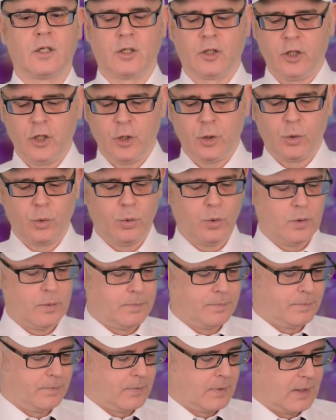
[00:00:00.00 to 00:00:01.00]
you
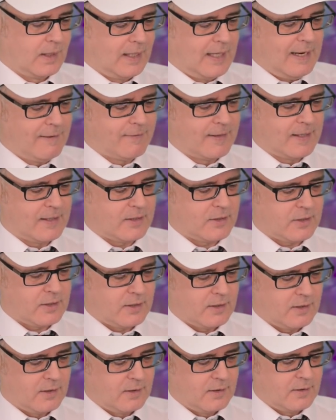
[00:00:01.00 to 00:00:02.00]
give it
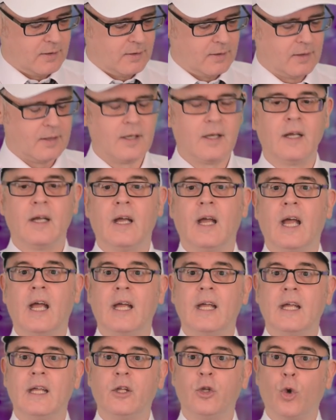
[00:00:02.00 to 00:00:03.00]

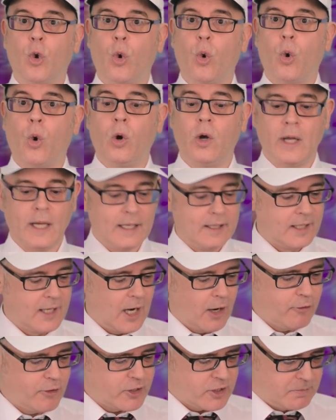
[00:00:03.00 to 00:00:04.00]
your
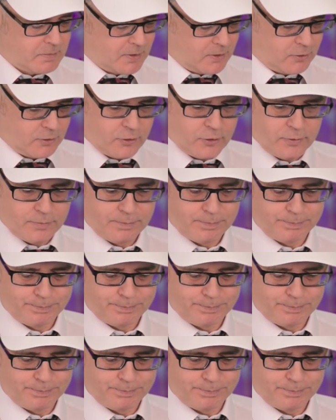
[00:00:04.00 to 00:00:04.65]
encouragement.